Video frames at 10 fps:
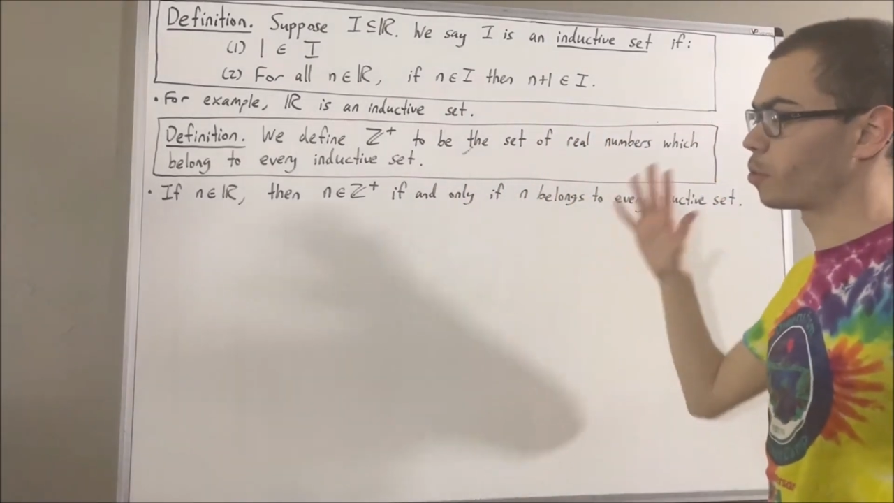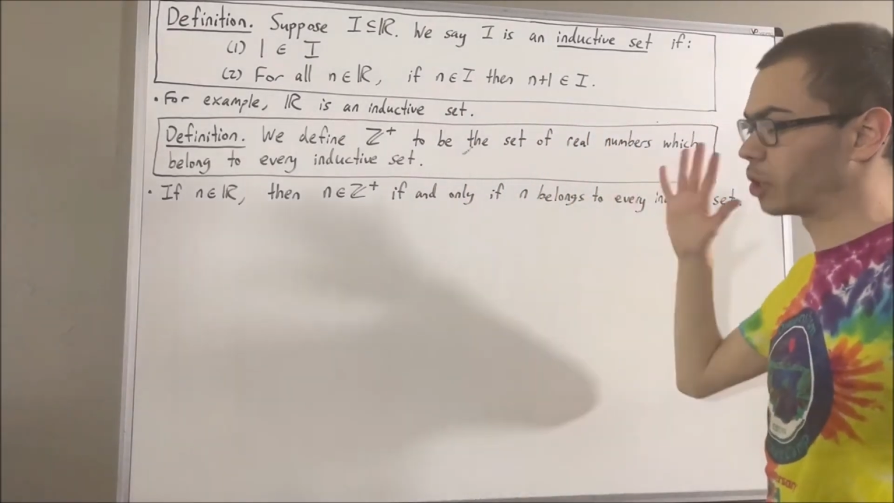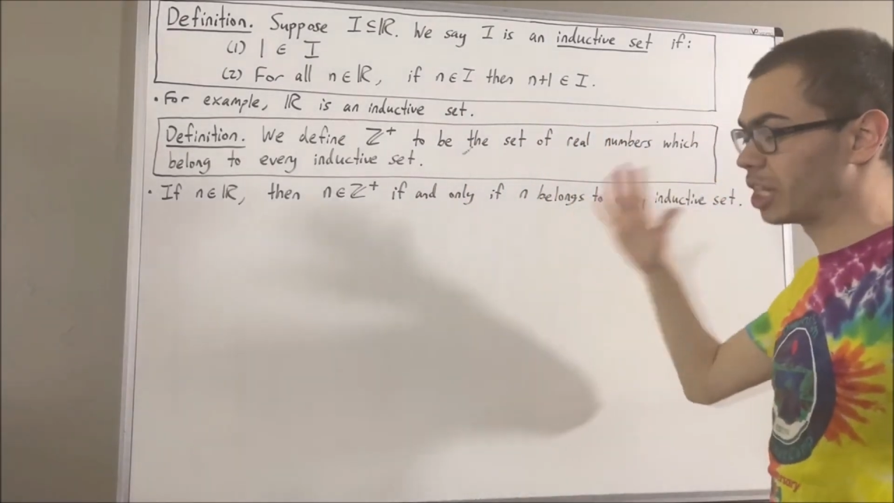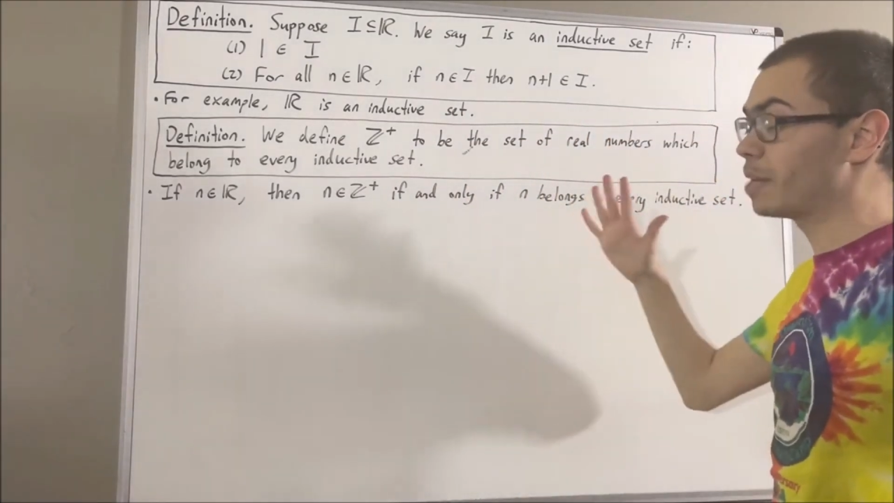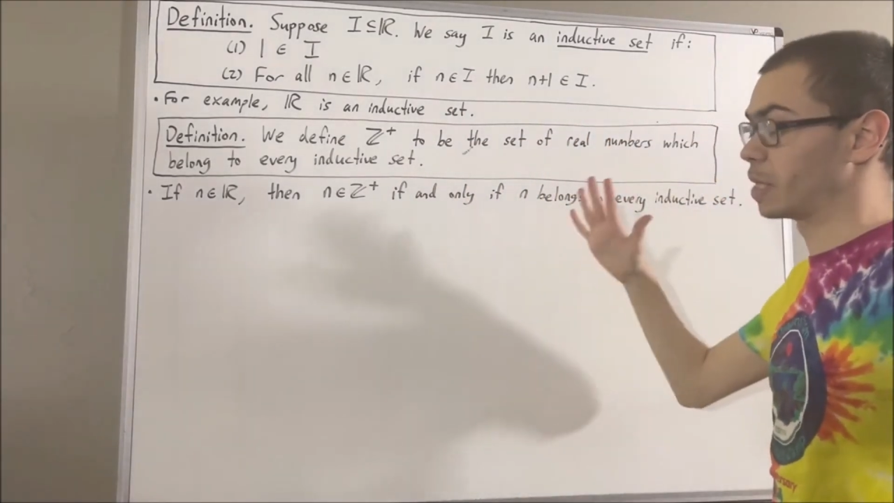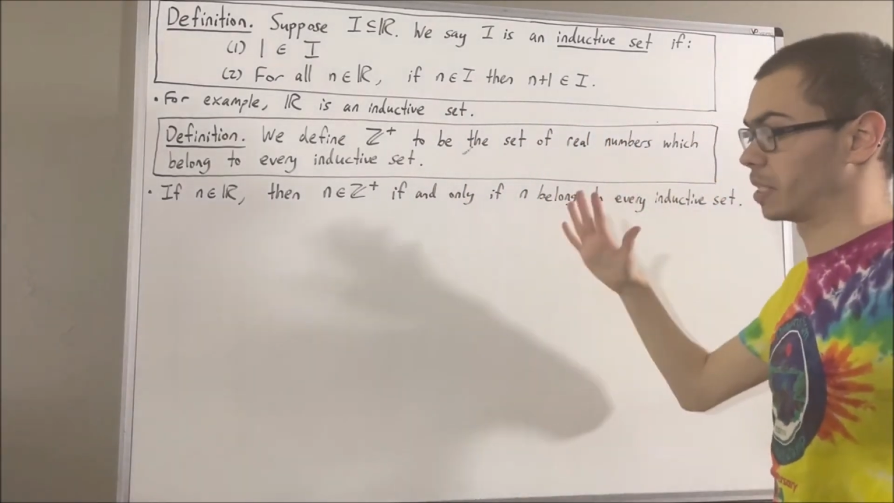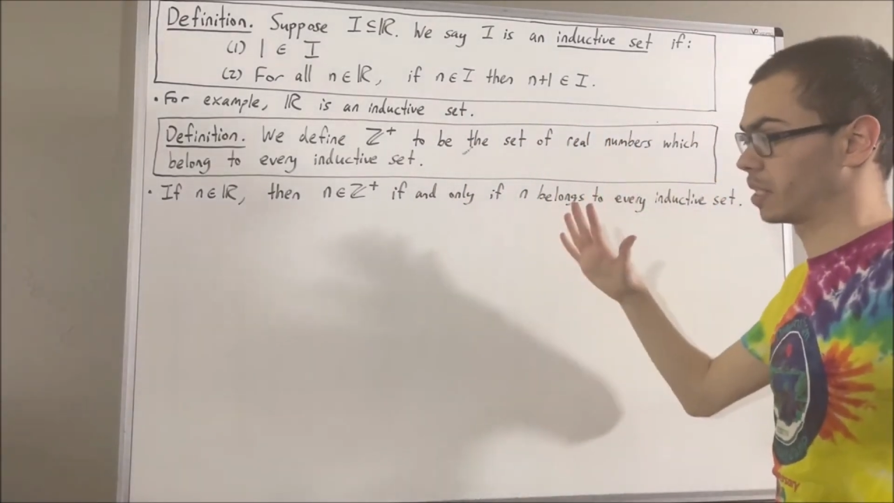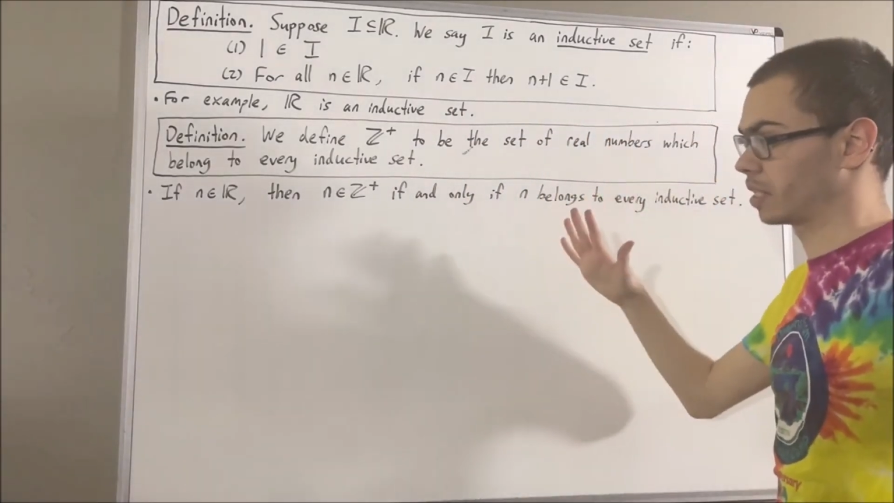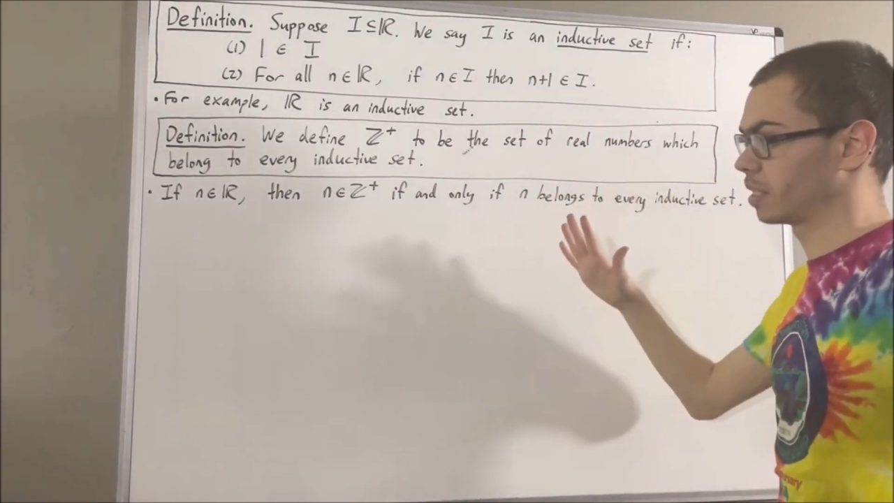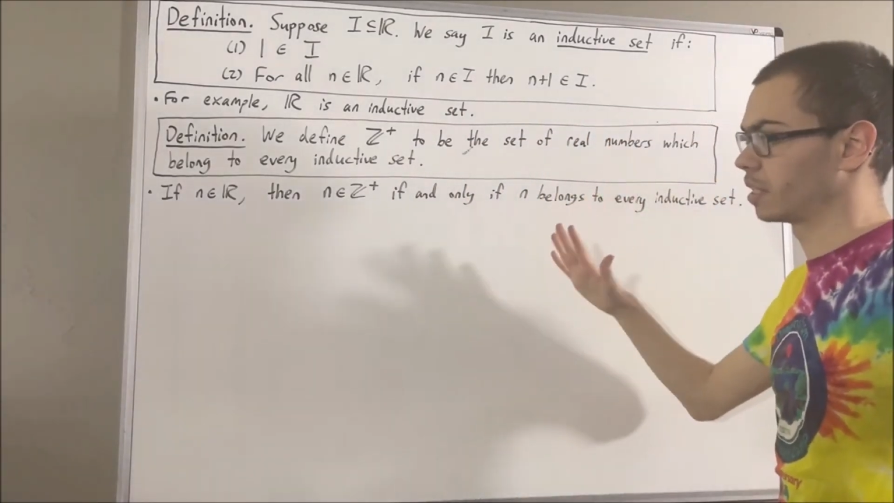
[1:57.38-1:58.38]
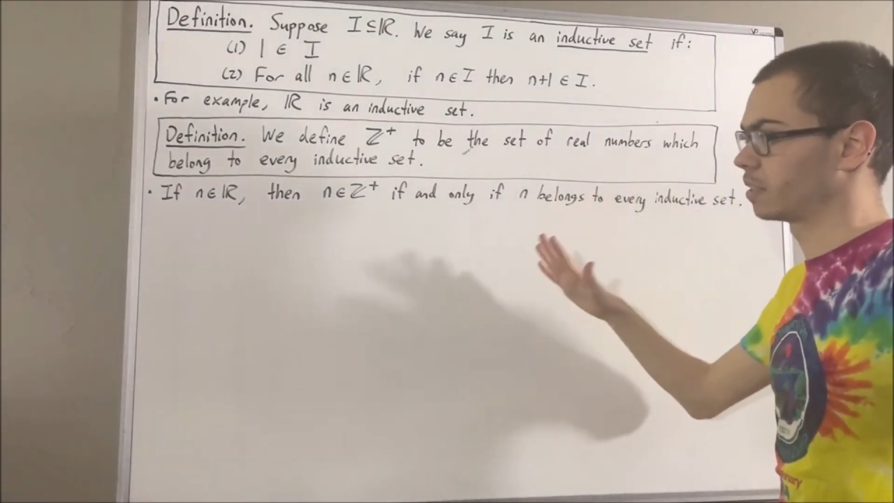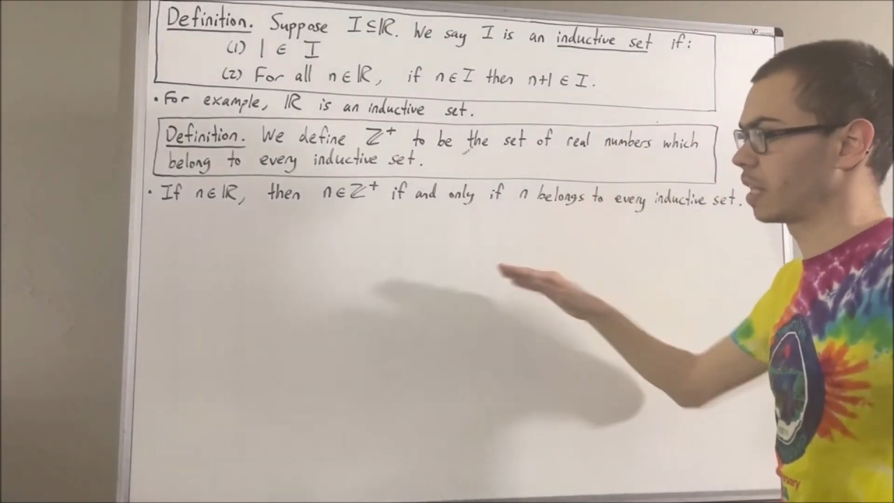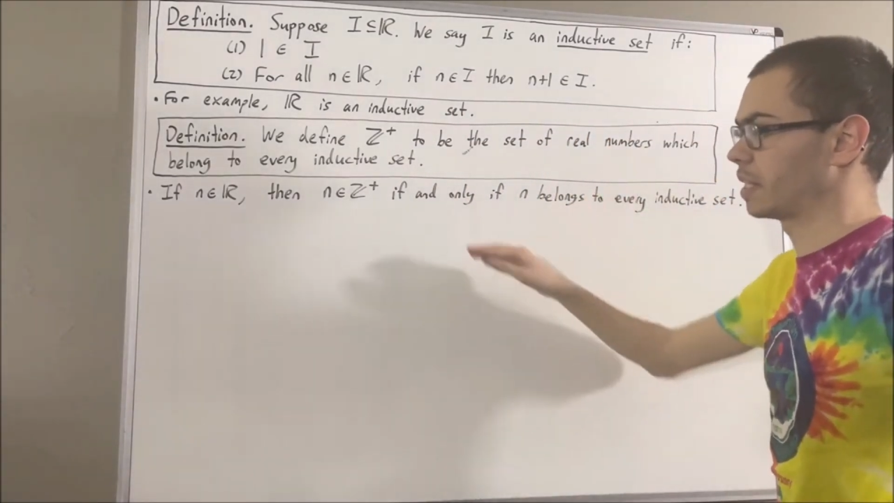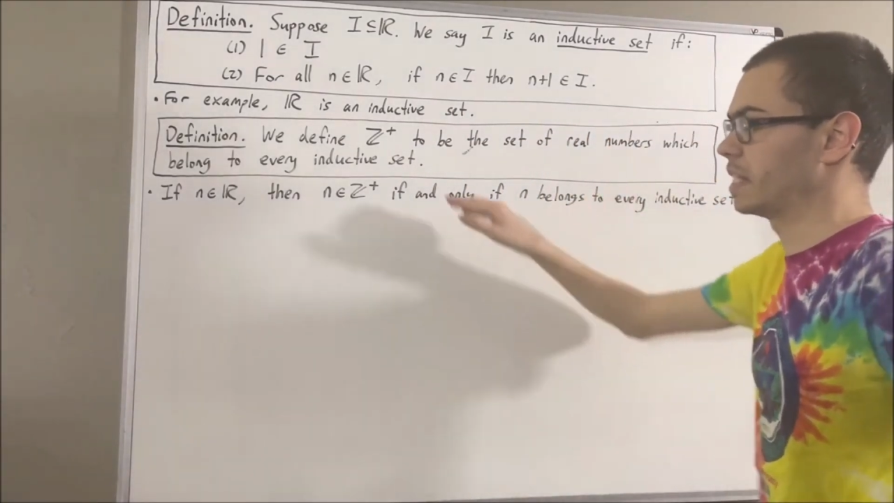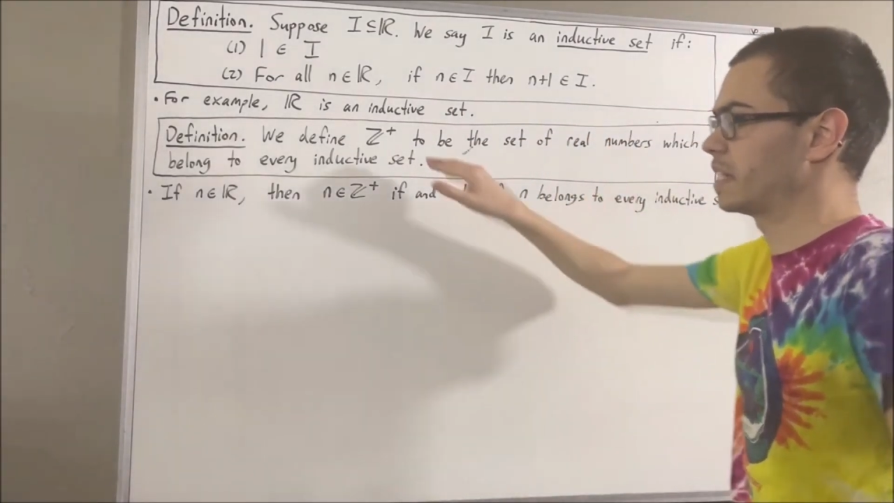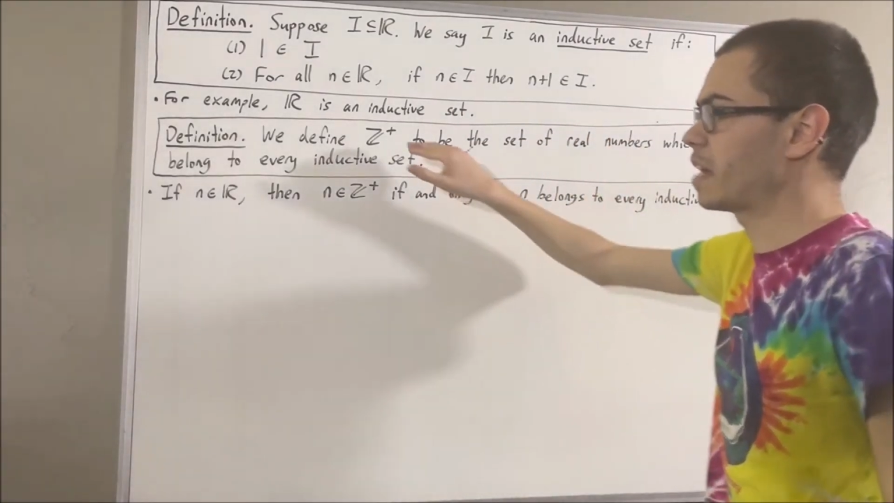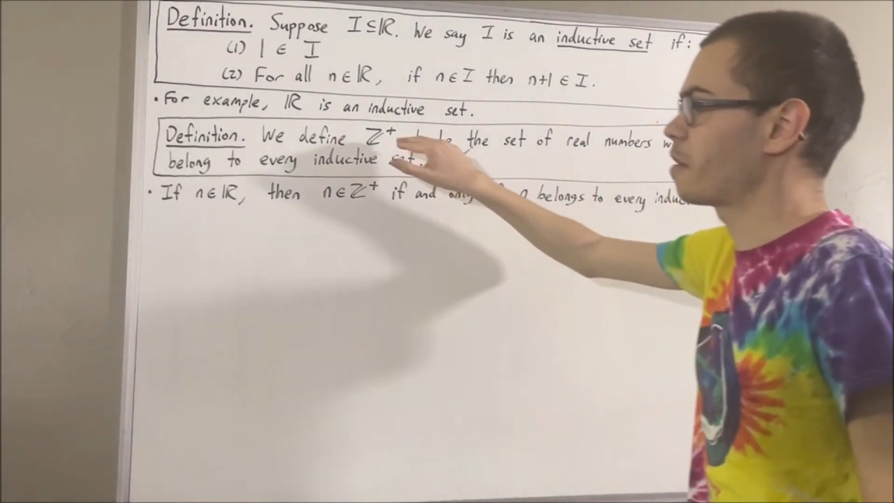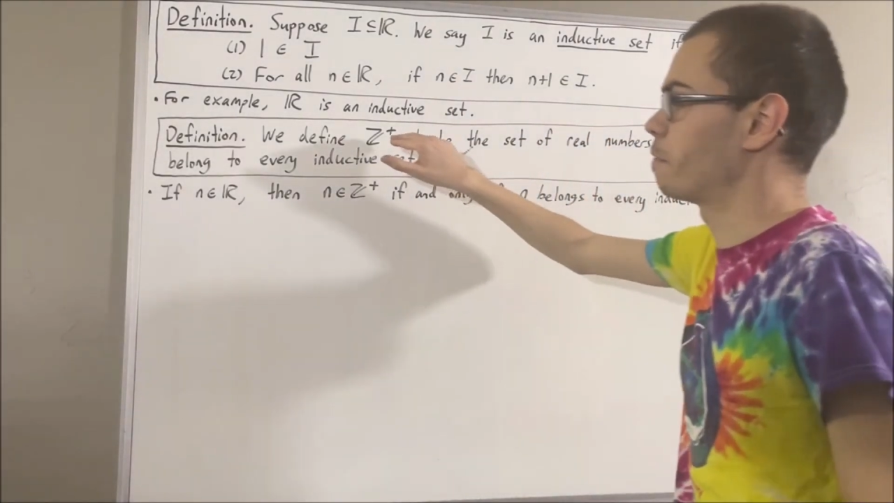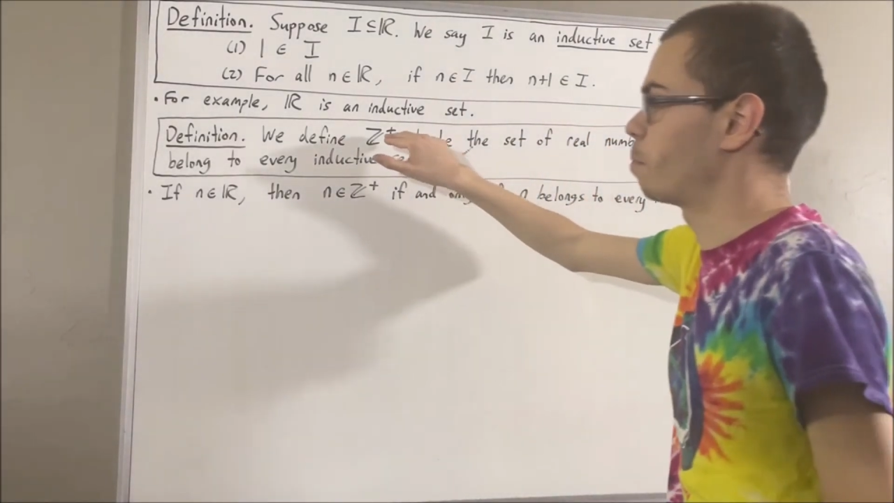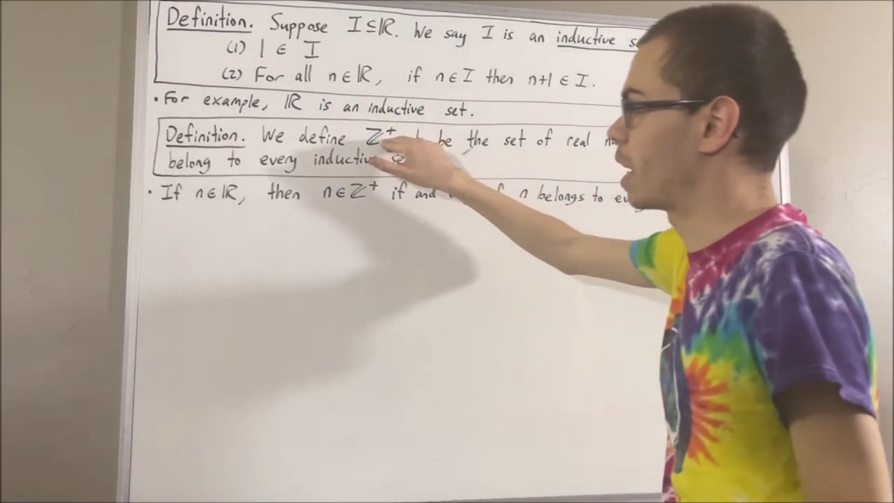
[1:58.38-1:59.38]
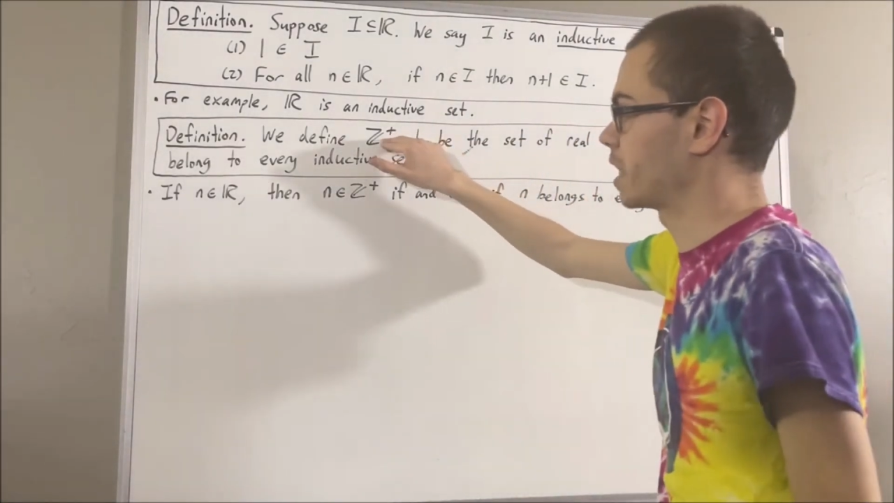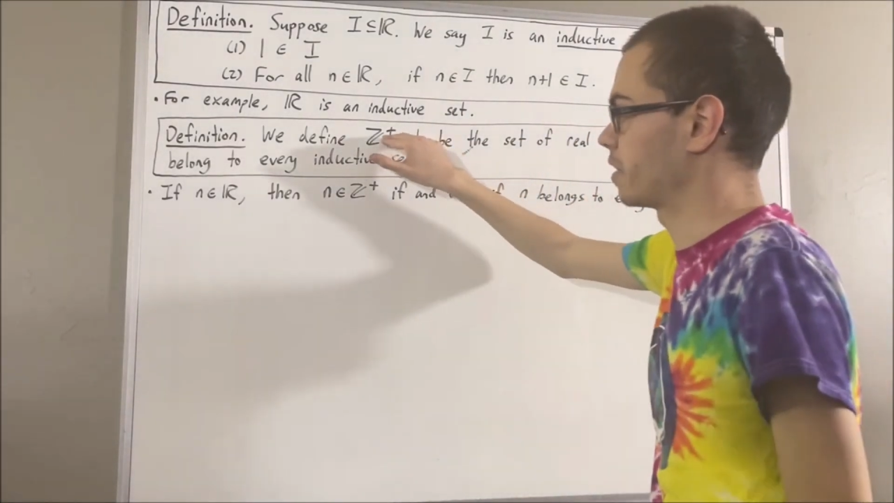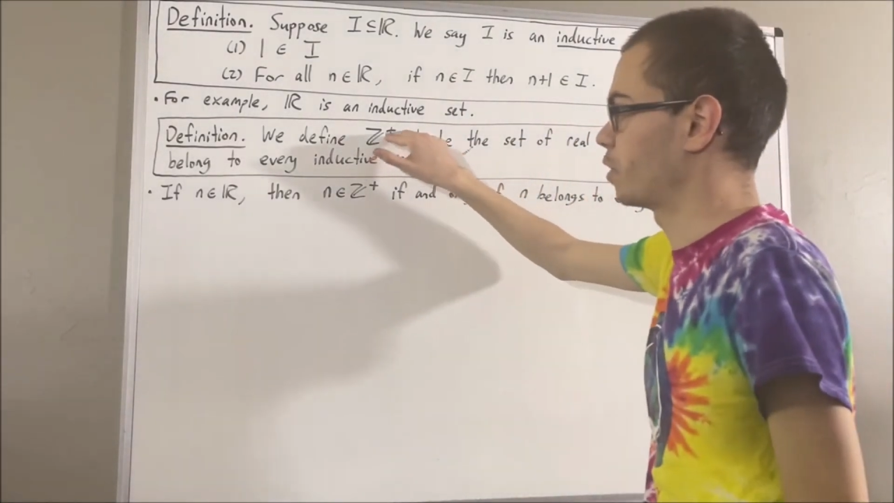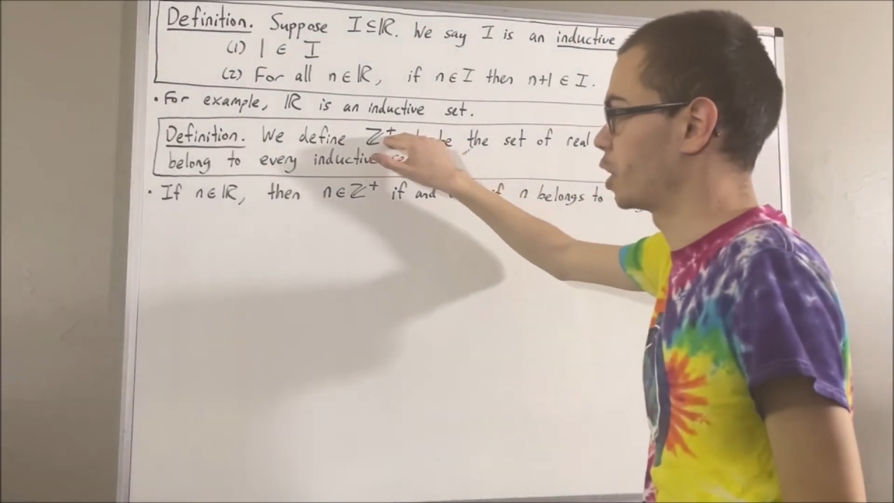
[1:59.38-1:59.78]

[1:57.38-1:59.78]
the claim is that the set of positive